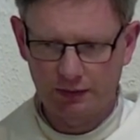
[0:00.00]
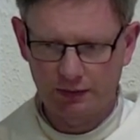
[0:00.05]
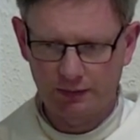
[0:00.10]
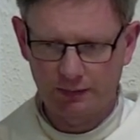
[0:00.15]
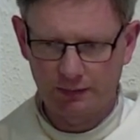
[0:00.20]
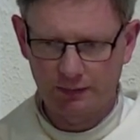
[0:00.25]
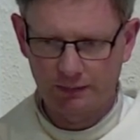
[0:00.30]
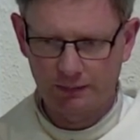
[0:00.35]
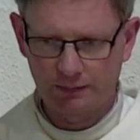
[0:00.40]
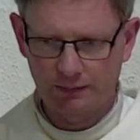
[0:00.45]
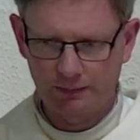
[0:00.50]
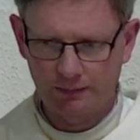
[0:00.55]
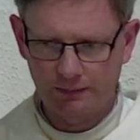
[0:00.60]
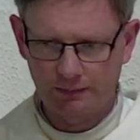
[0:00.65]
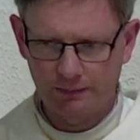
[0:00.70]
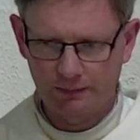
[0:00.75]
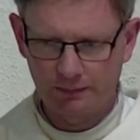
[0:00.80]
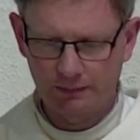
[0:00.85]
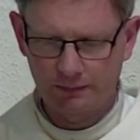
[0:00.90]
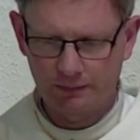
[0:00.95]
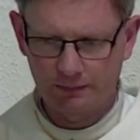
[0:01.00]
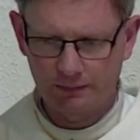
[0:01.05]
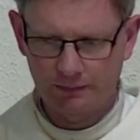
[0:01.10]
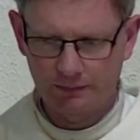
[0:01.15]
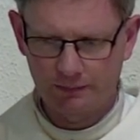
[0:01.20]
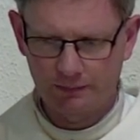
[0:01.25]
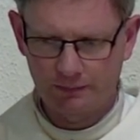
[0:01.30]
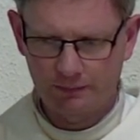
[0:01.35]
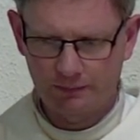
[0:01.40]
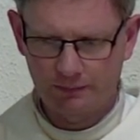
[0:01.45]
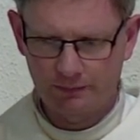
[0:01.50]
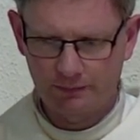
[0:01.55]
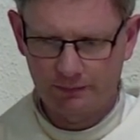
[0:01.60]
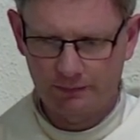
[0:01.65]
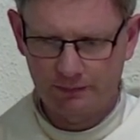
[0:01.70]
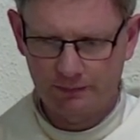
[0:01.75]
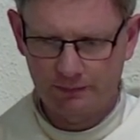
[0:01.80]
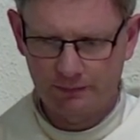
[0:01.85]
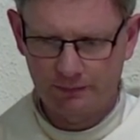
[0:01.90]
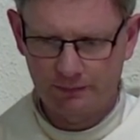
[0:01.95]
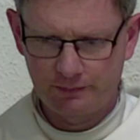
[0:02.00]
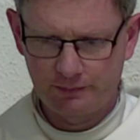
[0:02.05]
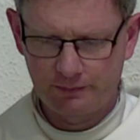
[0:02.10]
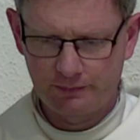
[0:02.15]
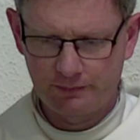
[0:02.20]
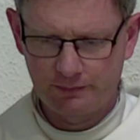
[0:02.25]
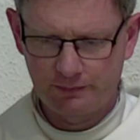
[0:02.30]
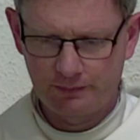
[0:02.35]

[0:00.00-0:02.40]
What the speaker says: Nothing is said.